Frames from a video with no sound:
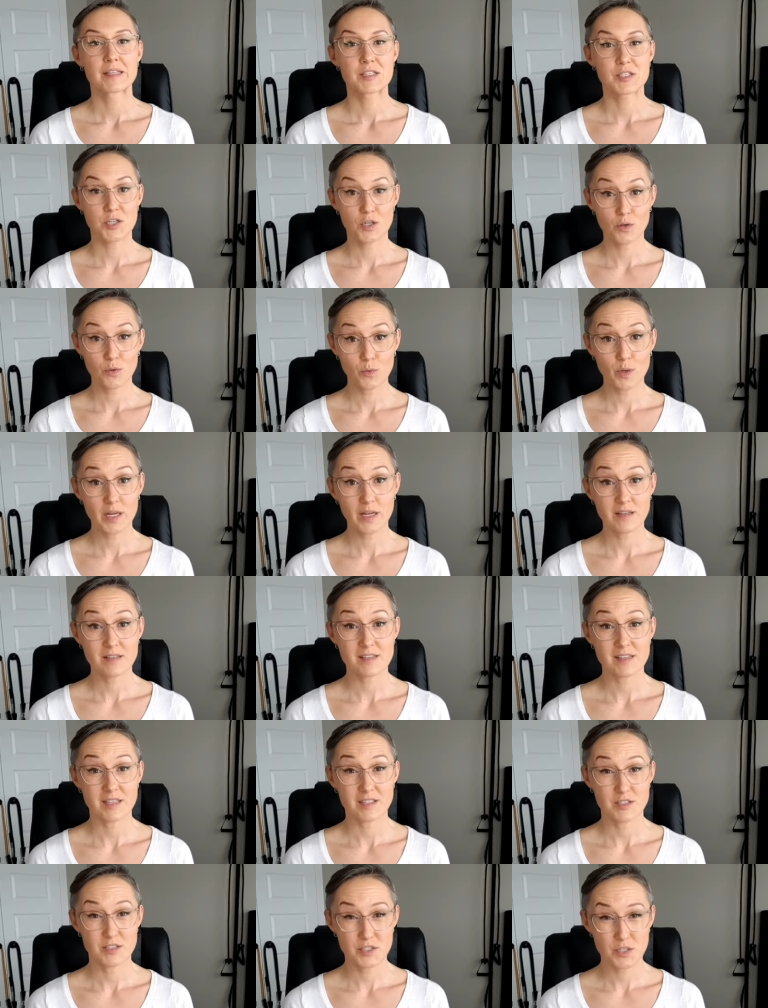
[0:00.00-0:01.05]
Two weeks
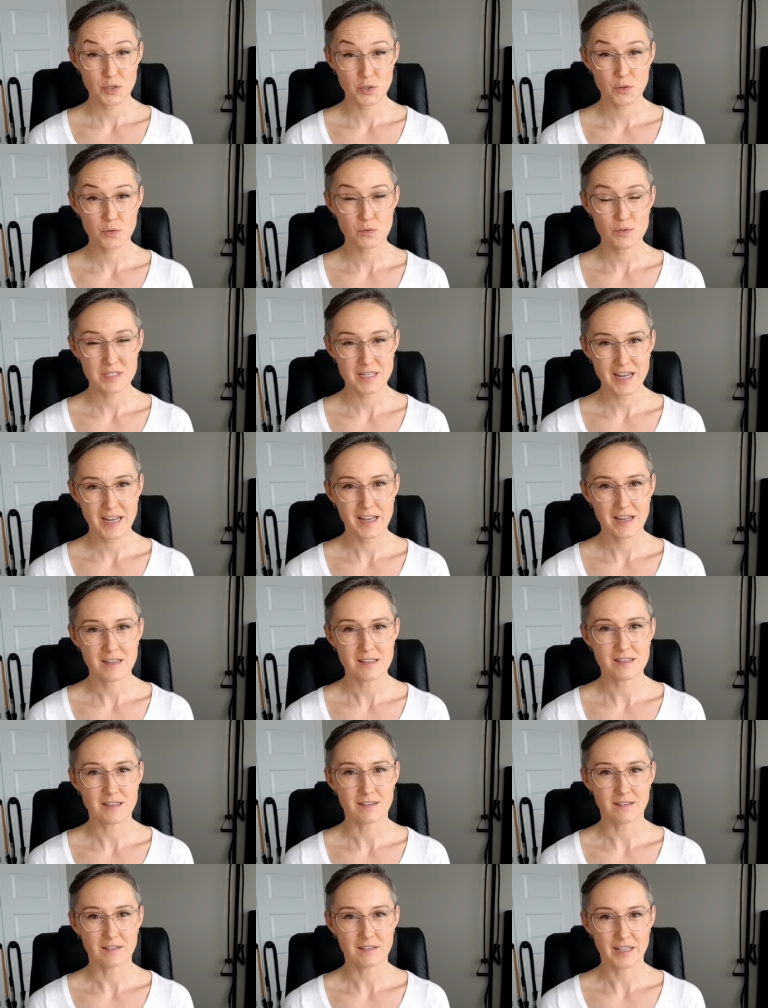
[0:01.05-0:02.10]
and two
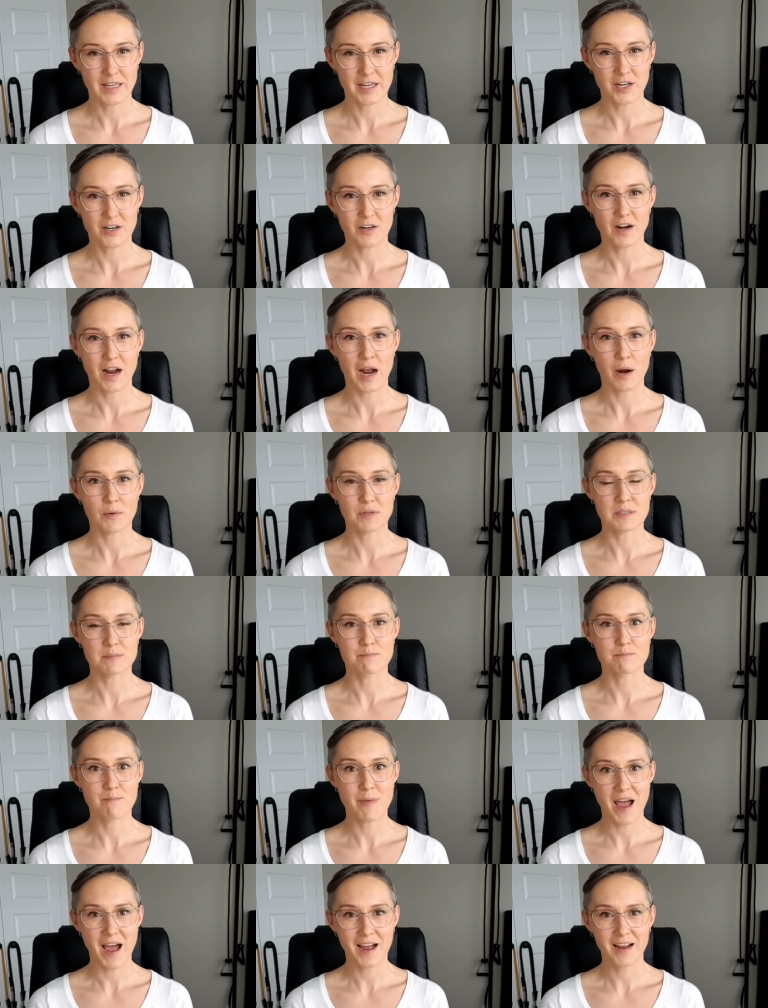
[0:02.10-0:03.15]
days later, I was
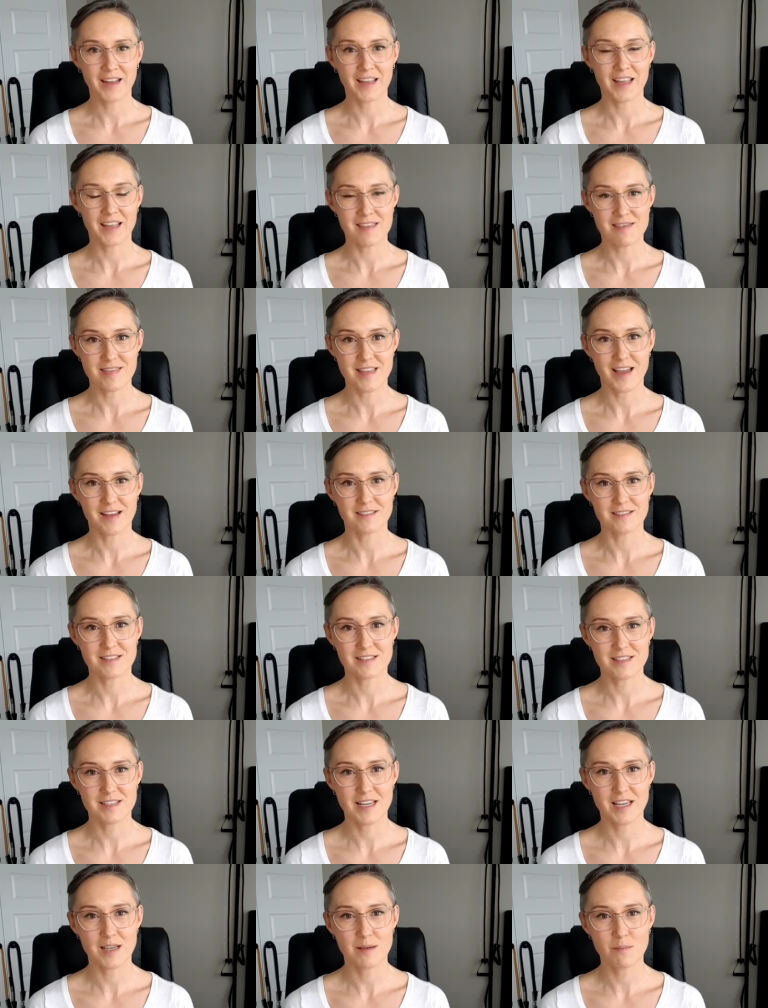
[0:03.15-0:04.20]
back in that
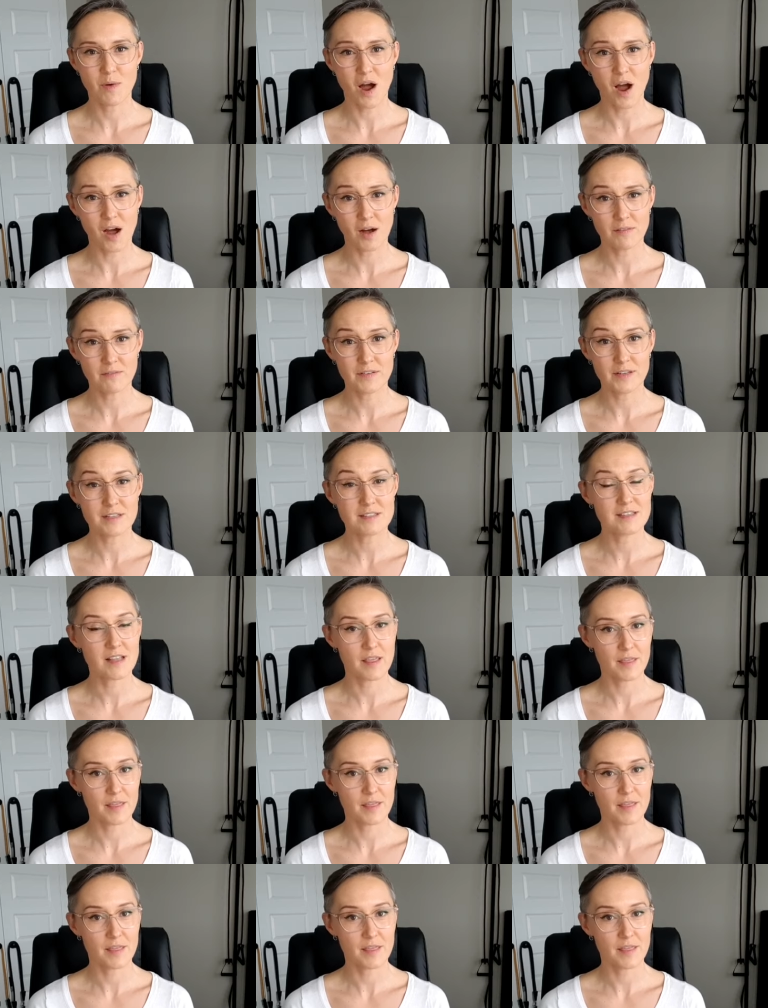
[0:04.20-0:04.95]
same office,